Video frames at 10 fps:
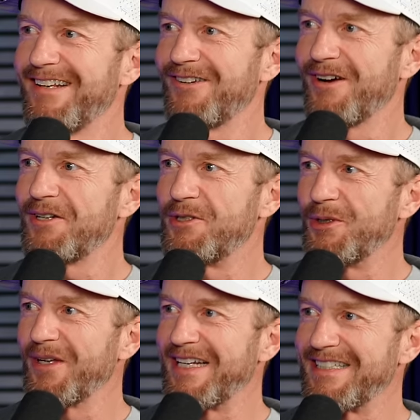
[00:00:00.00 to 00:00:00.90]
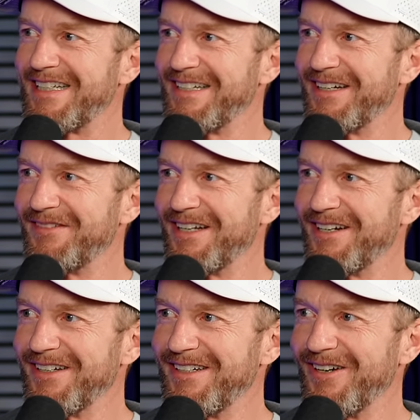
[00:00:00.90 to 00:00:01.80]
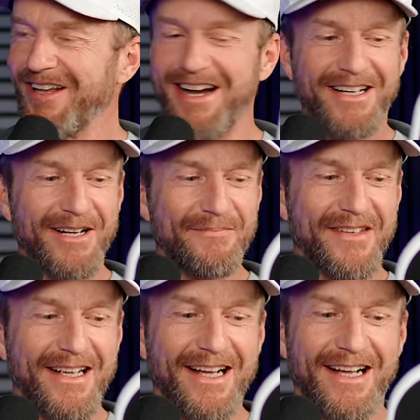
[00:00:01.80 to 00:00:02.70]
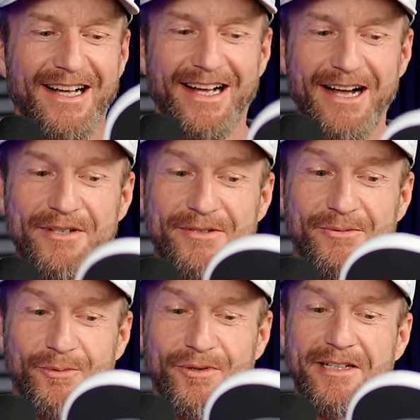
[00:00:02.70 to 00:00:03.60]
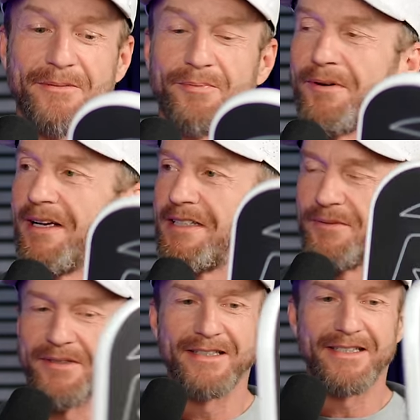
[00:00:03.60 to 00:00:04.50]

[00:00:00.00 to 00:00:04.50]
the crown jewel, I'd say, of Man, their new lineup. Is... I was really impressed. With,